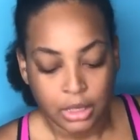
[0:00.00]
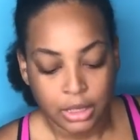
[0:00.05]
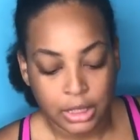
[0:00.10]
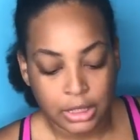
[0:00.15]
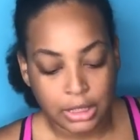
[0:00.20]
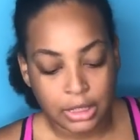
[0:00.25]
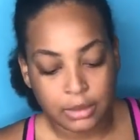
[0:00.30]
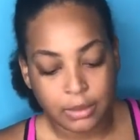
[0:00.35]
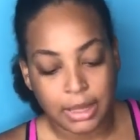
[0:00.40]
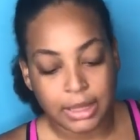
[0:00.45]

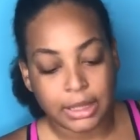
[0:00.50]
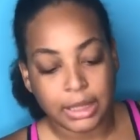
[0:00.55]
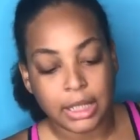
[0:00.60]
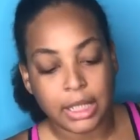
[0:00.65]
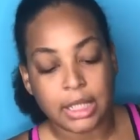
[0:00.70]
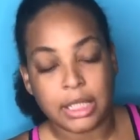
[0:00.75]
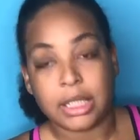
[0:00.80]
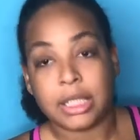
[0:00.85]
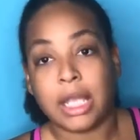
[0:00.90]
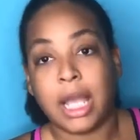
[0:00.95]
This is what
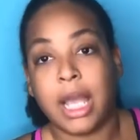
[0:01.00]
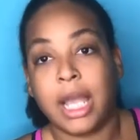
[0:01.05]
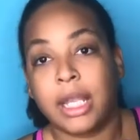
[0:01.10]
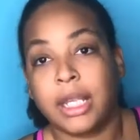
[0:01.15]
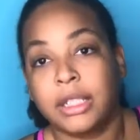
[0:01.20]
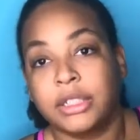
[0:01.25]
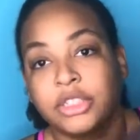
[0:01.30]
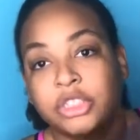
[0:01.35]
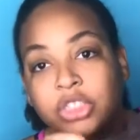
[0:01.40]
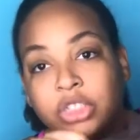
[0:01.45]
the inside
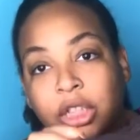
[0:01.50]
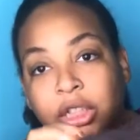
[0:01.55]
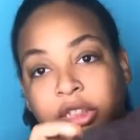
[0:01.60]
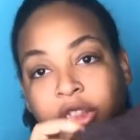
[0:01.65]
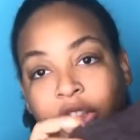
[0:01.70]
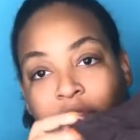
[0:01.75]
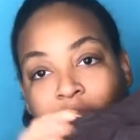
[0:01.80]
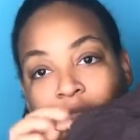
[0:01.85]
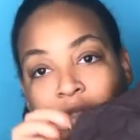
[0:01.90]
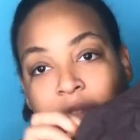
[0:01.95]

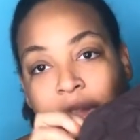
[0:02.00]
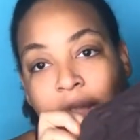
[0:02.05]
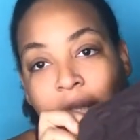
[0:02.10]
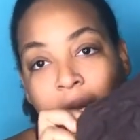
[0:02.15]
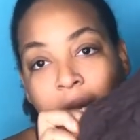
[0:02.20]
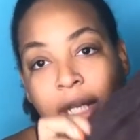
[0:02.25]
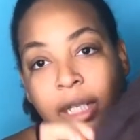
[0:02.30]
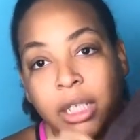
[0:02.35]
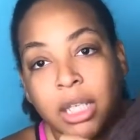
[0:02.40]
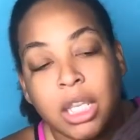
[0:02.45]
construction is
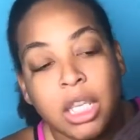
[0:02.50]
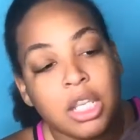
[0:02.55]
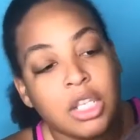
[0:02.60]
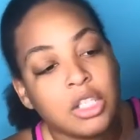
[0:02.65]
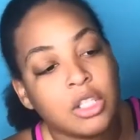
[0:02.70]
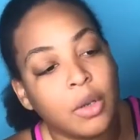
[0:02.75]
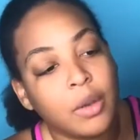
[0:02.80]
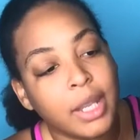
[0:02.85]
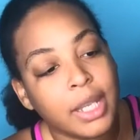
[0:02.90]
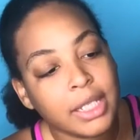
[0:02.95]
like.
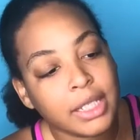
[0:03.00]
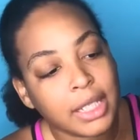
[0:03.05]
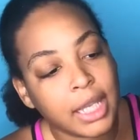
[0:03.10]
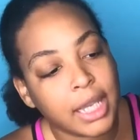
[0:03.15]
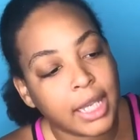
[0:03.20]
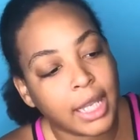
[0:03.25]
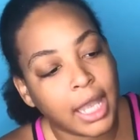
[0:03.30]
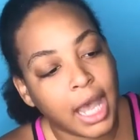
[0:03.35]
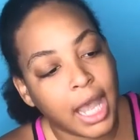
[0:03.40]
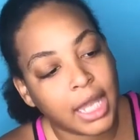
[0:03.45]
So
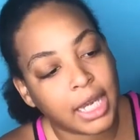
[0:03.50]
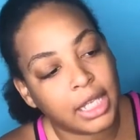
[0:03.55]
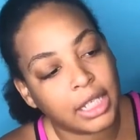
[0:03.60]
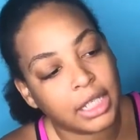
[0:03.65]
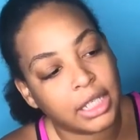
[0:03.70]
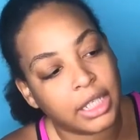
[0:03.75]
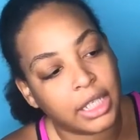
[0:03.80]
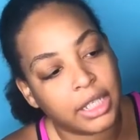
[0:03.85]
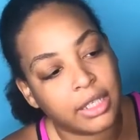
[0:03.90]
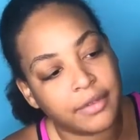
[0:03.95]
it kind
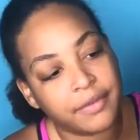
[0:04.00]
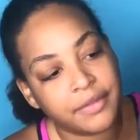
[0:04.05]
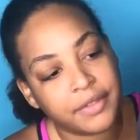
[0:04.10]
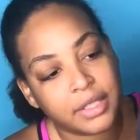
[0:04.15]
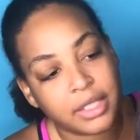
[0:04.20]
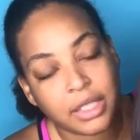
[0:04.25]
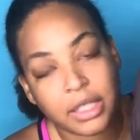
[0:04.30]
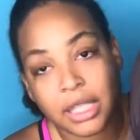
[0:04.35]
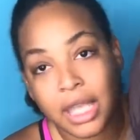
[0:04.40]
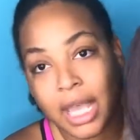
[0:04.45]
of
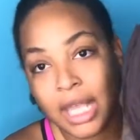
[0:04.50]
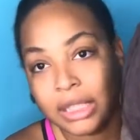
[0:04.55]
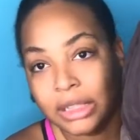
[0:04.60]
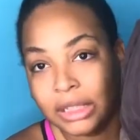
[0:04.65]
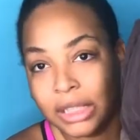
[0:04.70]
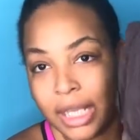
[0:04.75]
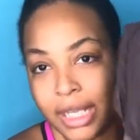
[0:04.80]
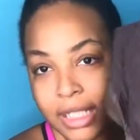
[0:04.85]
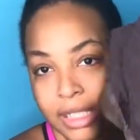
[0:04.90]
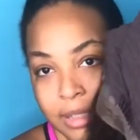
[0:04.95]
gives that
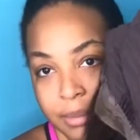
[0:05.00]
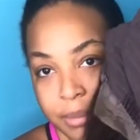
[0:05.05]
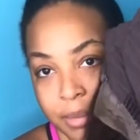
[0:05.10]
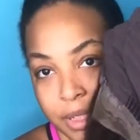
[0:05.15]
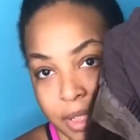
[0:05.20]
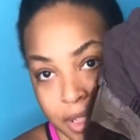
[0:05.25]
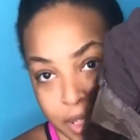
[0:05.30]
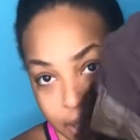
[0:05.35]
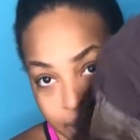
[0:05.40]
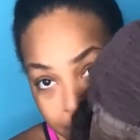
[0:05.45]
lace
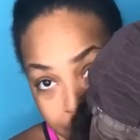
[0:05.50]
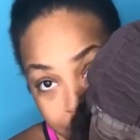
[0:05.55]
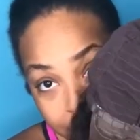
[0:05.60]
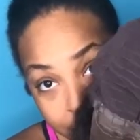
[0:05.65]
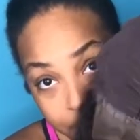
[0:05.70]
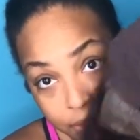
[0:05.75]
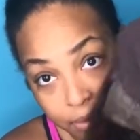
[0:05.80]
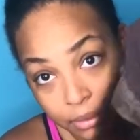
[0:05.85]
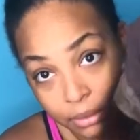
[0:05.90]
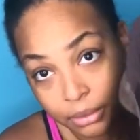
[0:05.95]

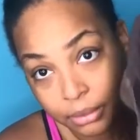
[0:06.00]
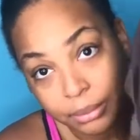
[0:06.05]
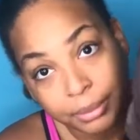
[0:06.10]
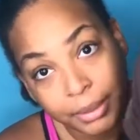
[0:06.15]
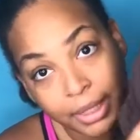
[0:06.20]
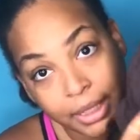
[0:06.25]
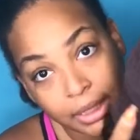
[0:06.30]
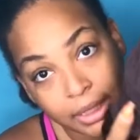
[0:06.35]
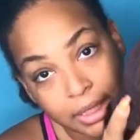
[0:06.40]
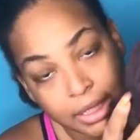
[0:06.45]
material,
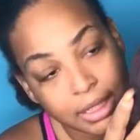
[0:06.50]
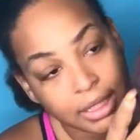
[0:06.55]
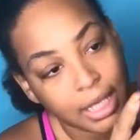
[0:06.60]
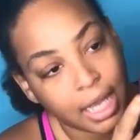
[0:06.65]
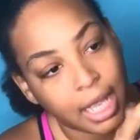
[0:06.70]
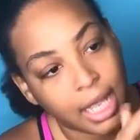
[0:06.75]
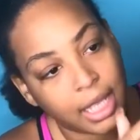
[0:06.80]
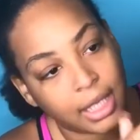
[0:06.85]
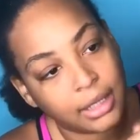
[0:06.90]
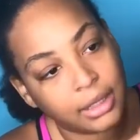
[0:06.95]
but it's
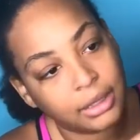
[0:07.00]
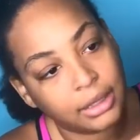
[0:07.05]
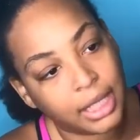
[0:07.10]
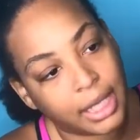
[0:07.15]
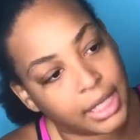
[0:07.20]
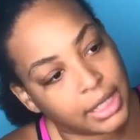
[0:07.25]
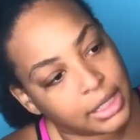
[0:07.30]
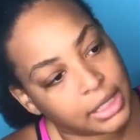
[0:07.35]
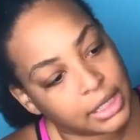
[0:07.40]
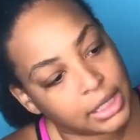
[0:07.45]
not
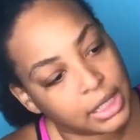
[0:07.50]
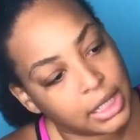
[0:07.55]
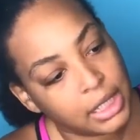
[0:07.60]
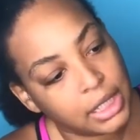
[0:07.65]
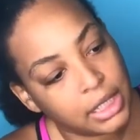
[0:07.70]
lace.